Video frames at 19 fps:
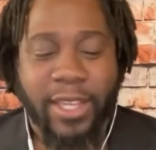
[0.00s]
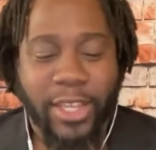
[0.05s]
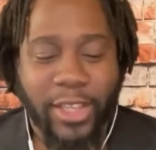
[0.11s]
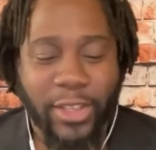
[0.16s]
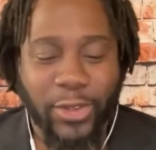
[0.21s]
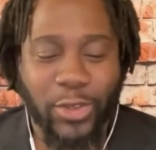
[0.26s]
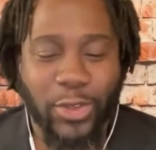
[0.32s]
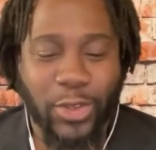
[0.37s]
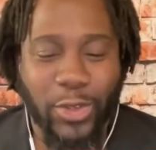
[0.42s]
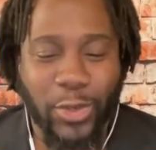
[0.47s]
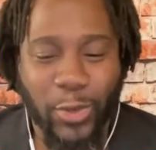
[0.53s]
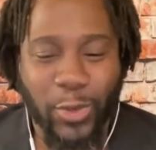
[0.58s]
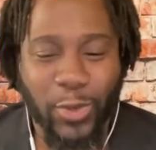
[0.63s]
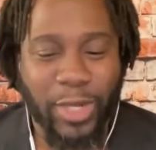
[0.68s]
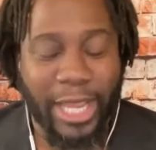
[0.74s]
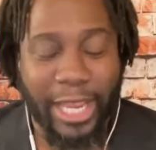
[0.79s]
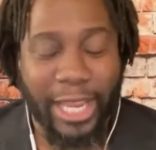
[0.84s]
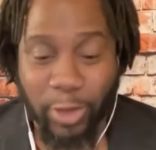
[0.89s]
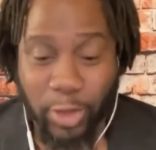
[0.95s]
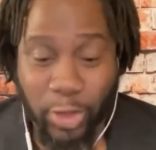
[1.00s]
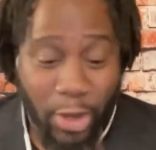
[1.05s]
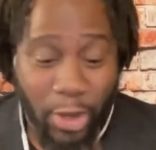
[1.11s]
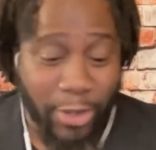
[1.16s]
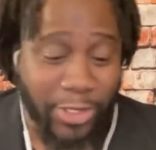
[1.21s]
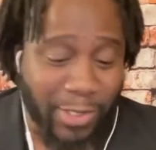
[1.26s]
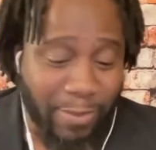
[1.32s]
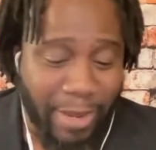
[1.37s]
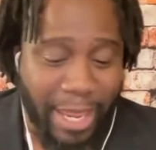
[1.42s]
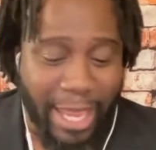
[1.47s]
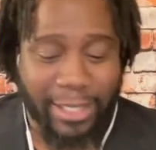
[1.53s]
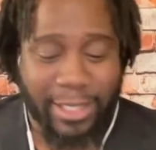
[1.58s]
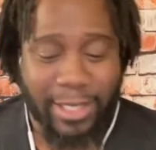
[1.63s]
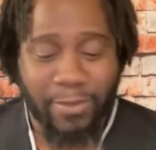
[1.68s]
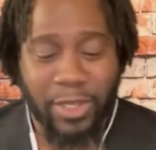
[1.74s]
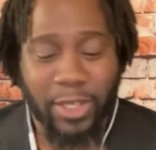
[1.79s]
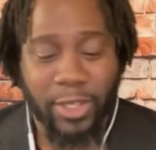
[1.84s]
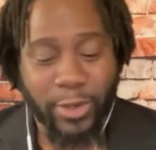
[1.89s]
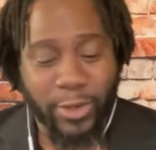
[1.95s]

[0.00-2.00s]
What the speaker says: is to like talk smack to me.